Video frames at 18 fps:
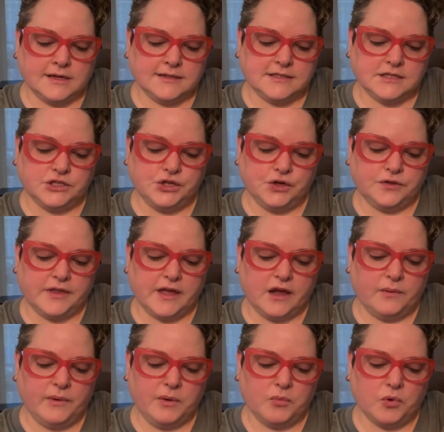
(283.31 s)
Did you
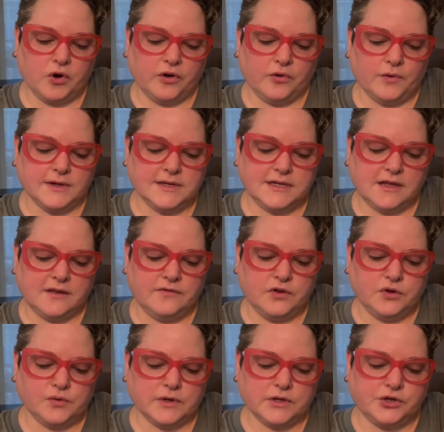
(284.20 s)
think we weren't going to give
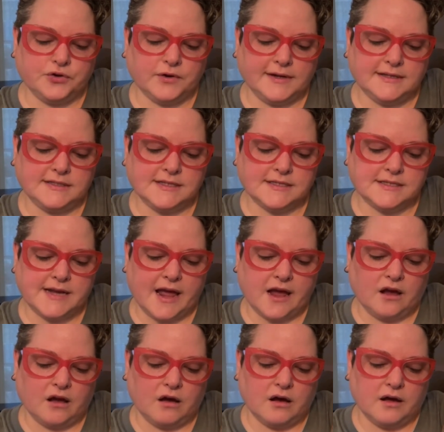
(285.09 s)
you a treat to
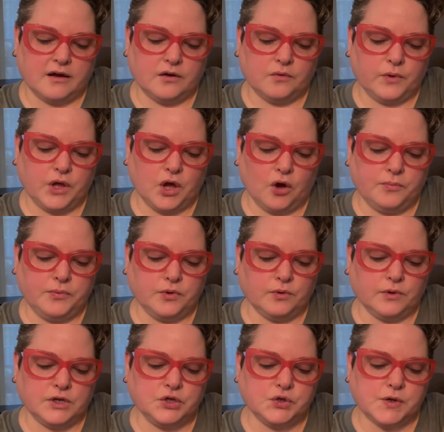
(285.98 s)
snack on? We hope you
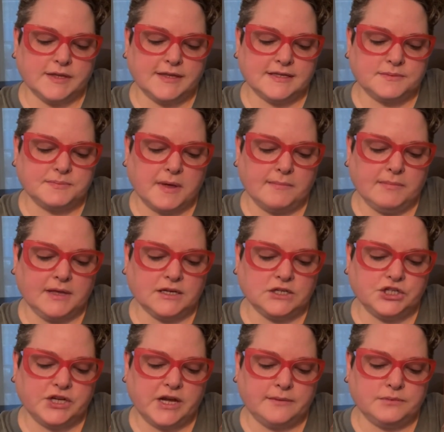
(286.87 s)
enjoy this
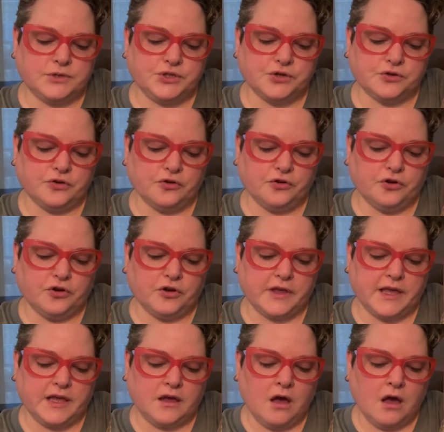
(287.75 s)
pumpkin-shaped sugar
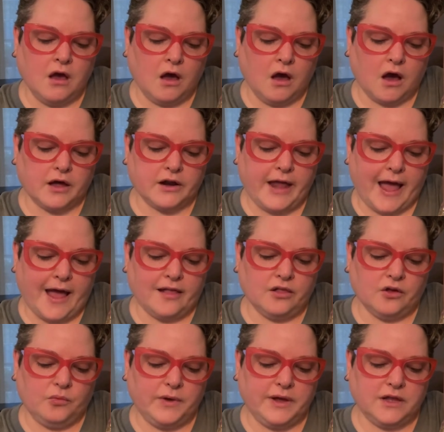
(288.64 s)
cookie on
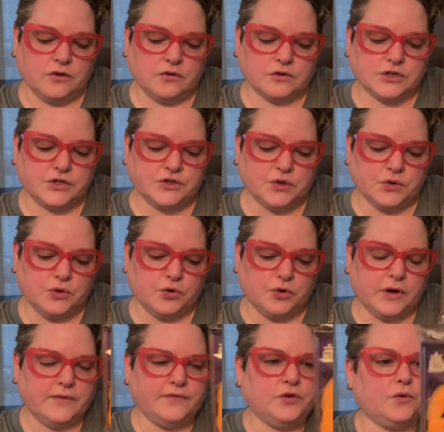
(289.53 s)
Halloween or sooner
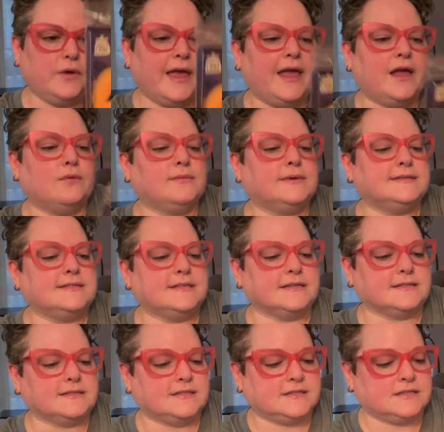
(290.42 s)
if you can't
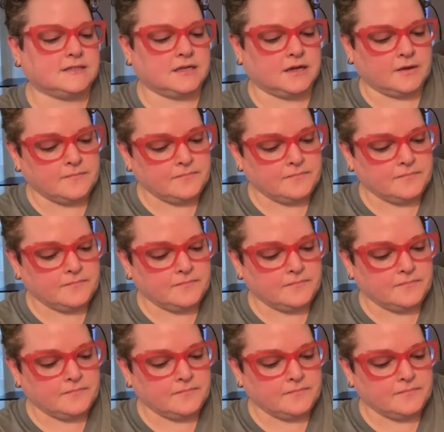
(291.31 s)
resist.